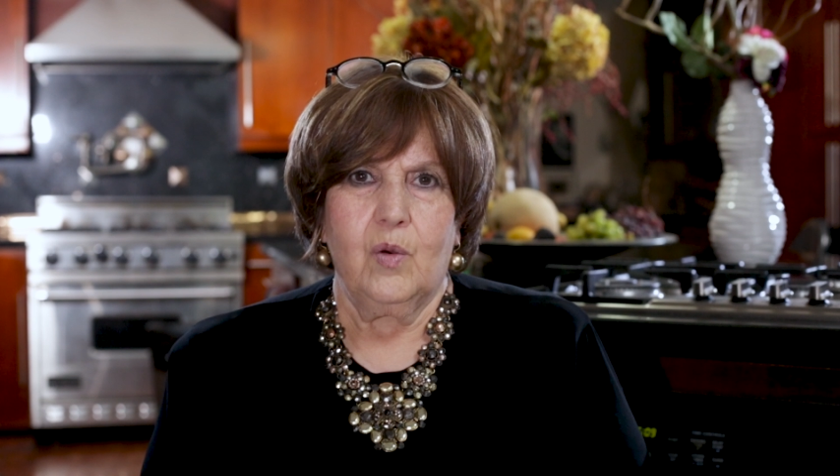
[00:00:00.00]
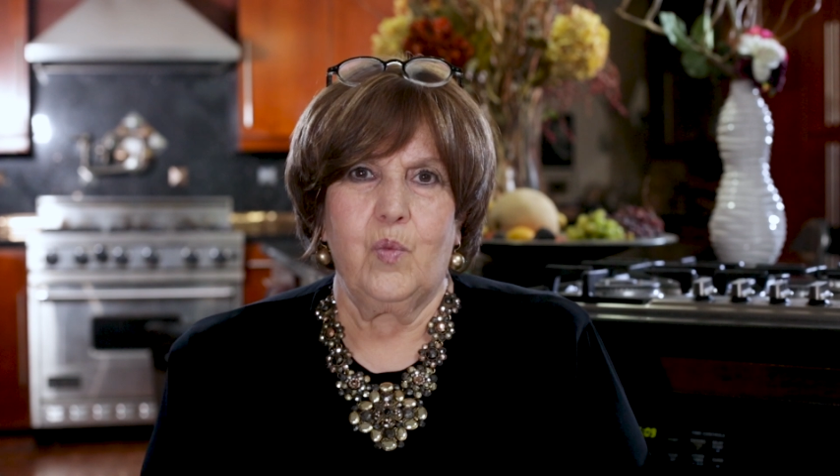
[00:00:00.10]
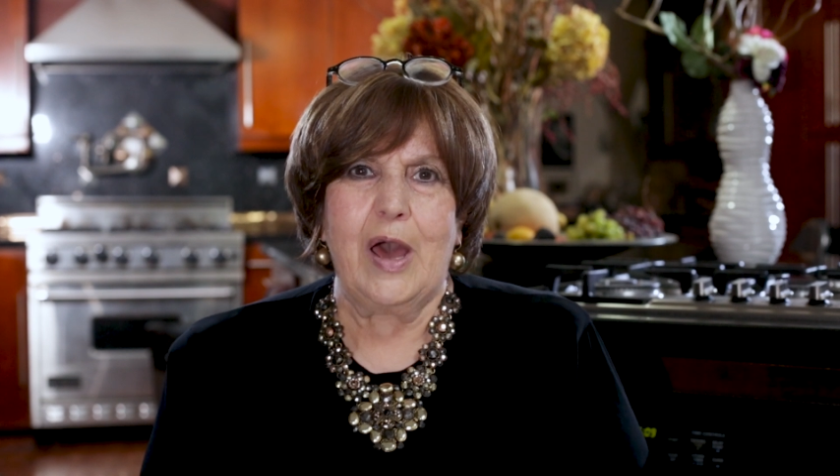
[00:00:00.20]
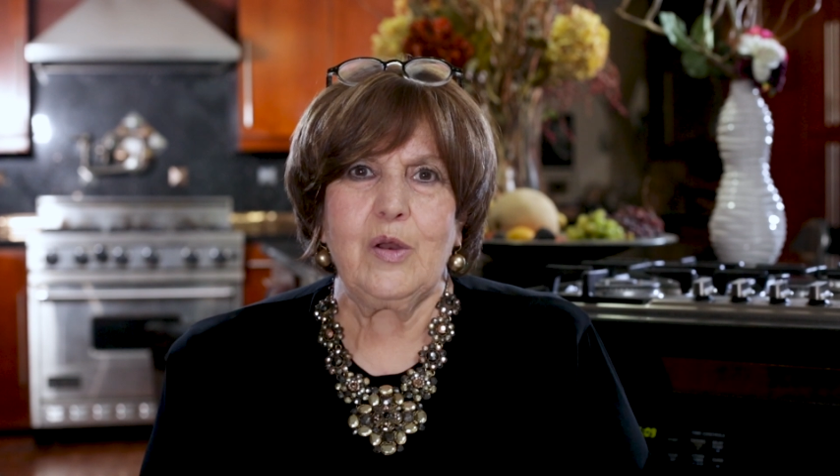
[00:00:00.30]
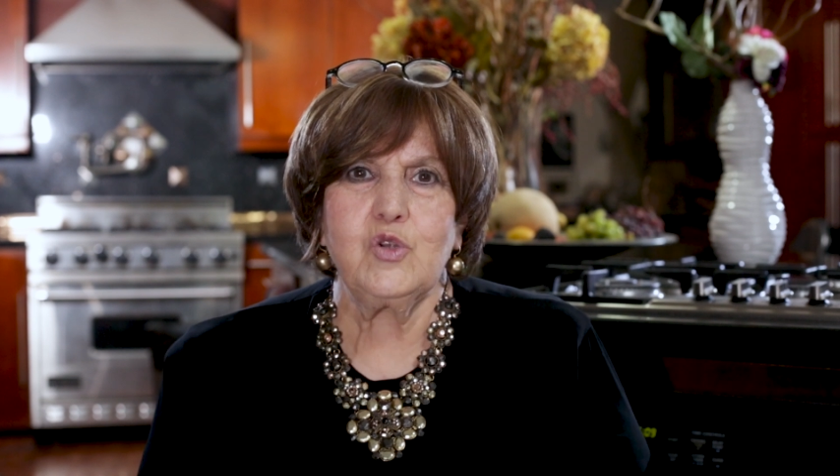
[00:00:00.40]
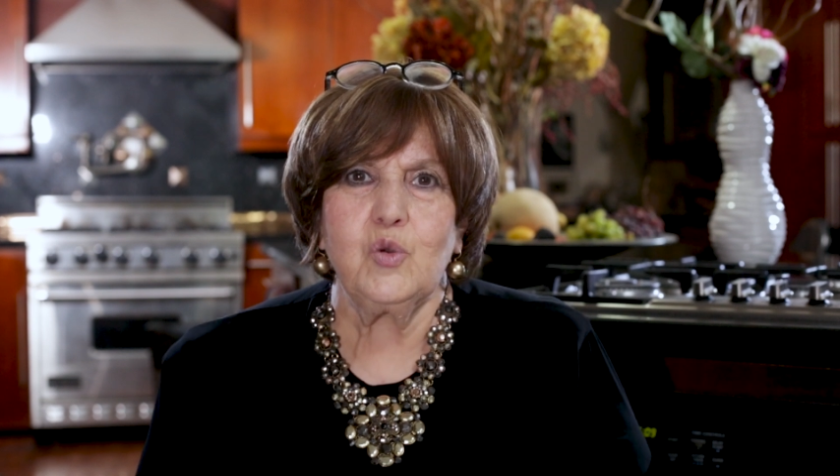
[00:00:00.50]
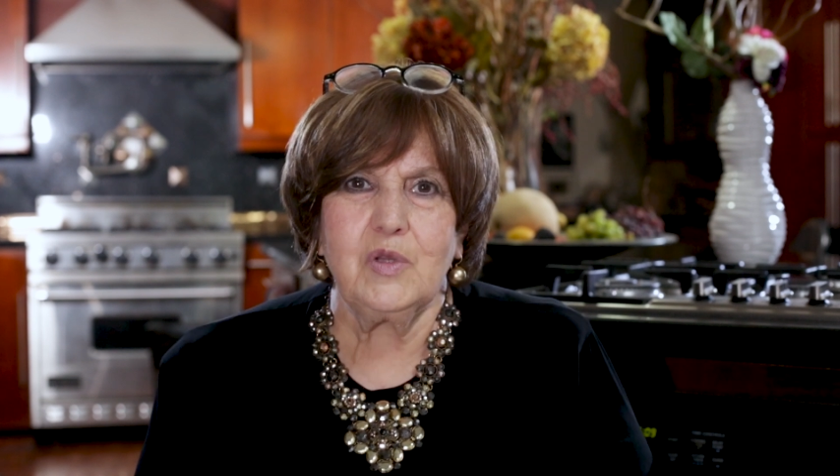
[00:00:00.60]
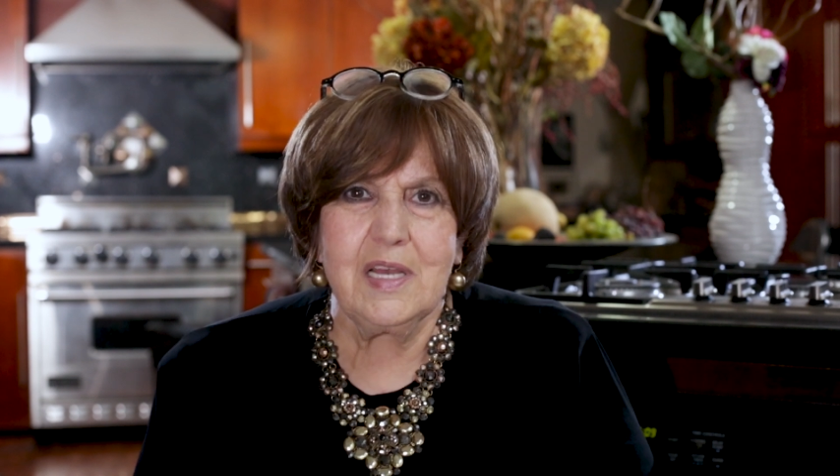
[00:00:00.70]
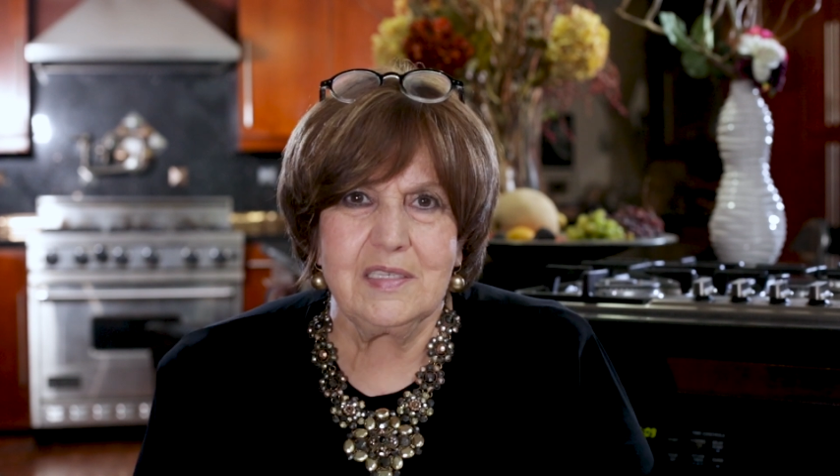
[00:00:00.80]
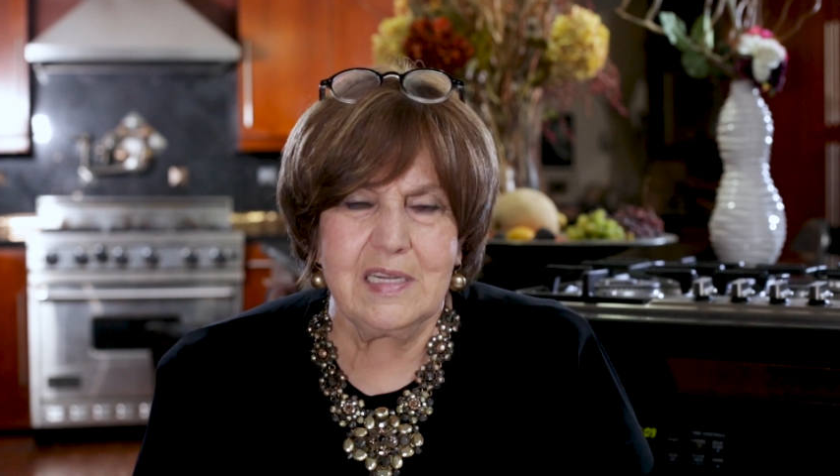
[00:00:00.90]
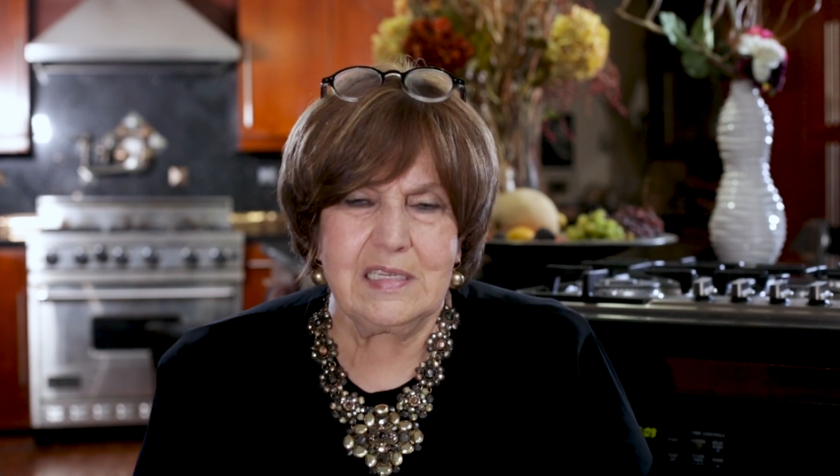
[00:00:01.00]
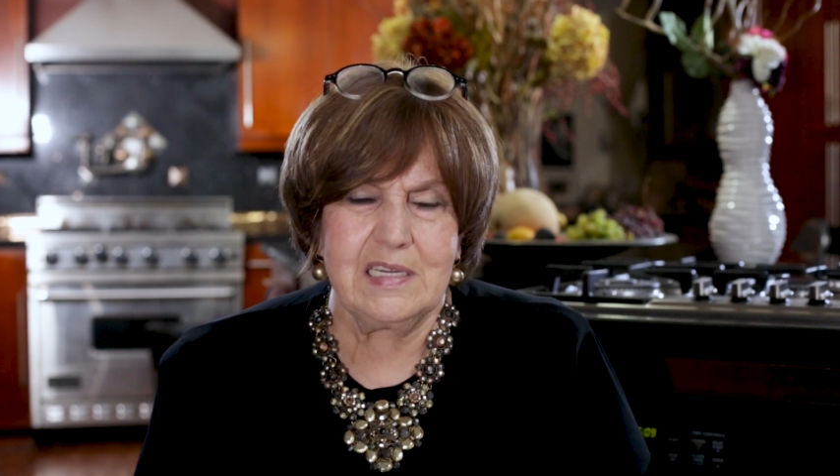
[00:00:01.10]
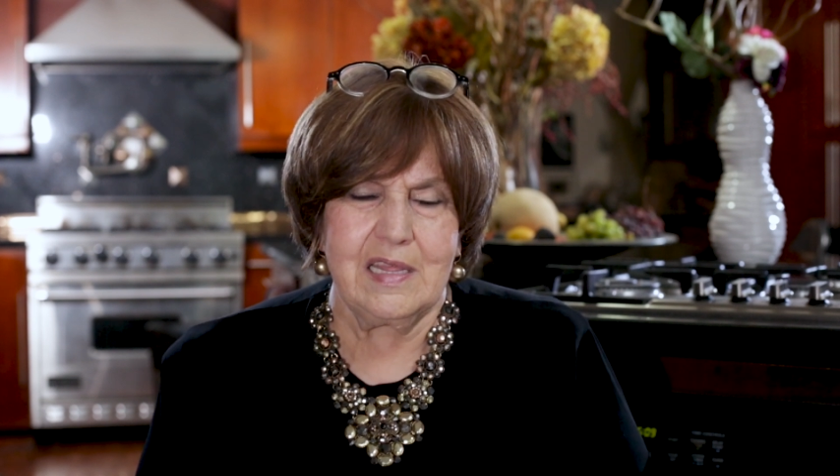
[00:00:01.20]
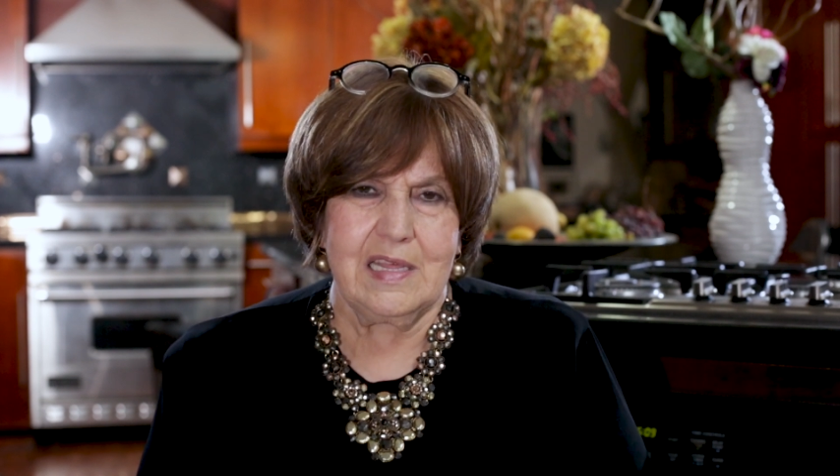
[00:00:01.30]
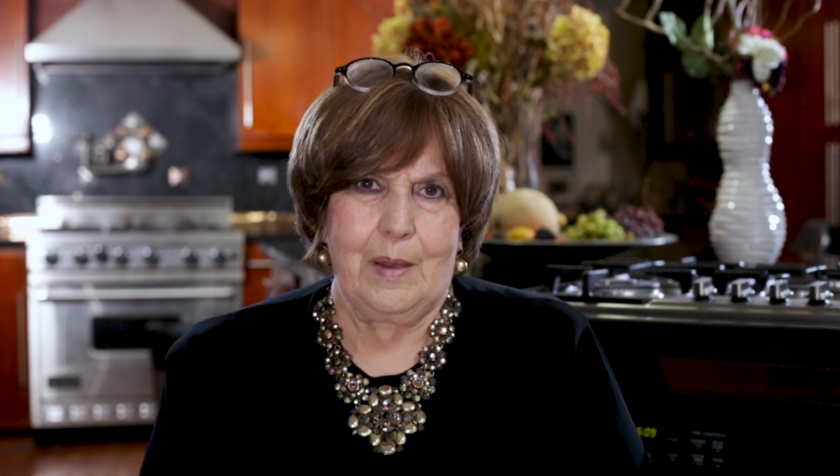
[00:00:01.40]
Why don't you listen
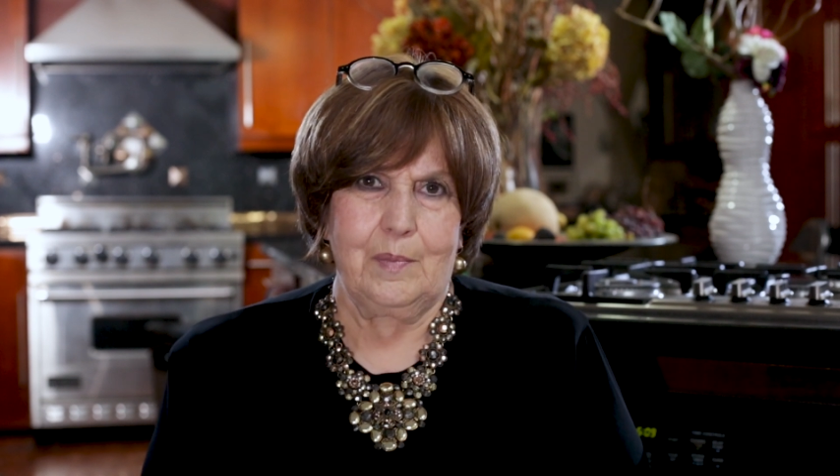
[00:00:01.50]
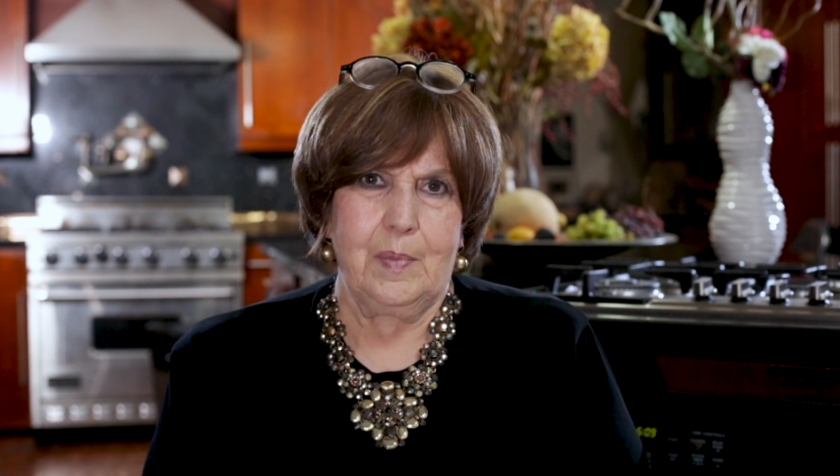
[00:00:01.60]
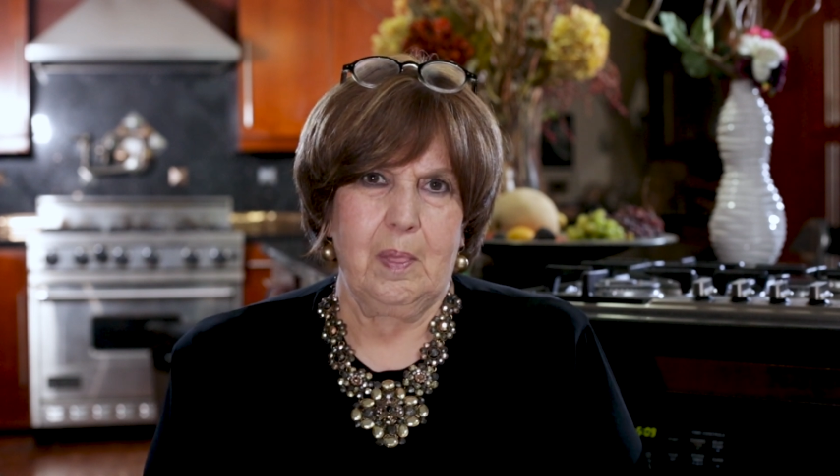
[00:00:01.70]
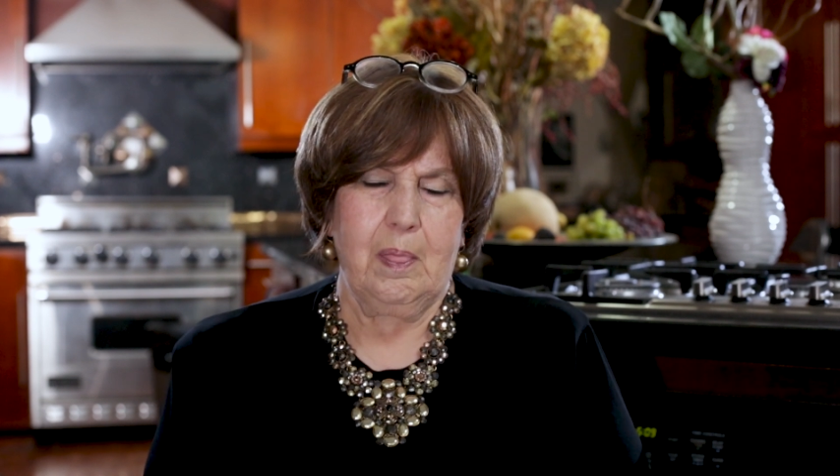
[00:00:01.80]
to them?"